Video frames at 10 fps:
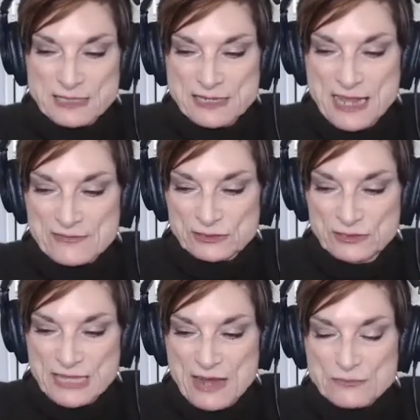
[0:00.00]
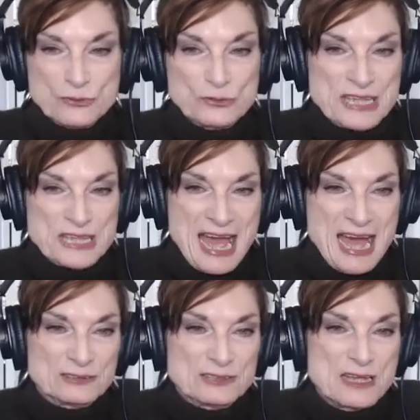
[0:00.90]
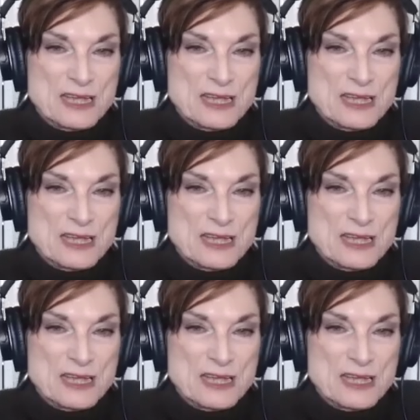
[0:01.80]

and you have to look at rooting out